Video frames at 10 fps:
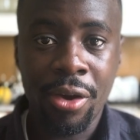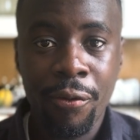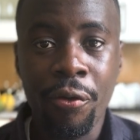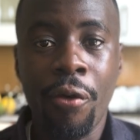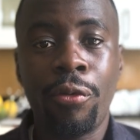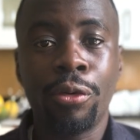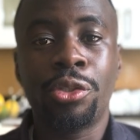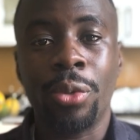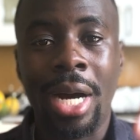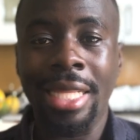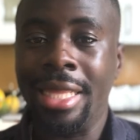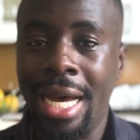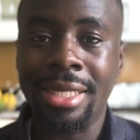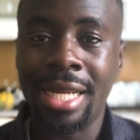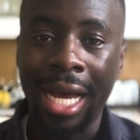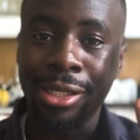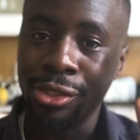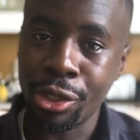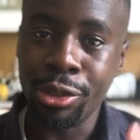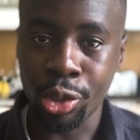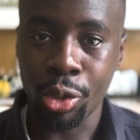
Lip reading: 442 had that as Sergio